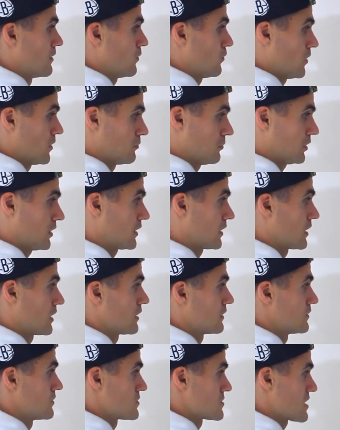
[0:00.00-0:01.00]
when plugging
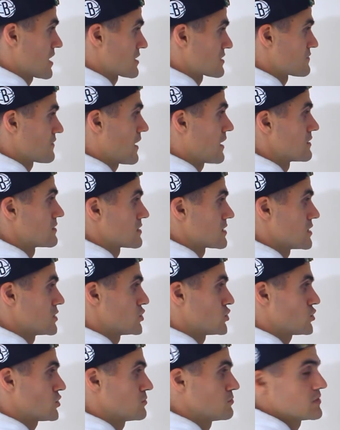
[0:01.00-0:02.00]
in those x values, it
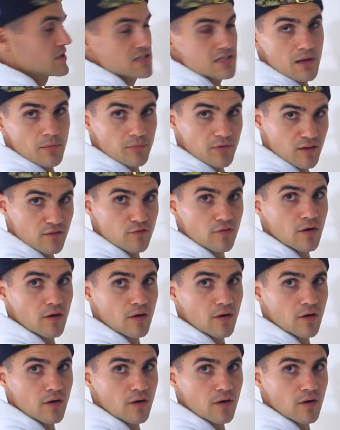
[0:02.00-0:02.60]
should be something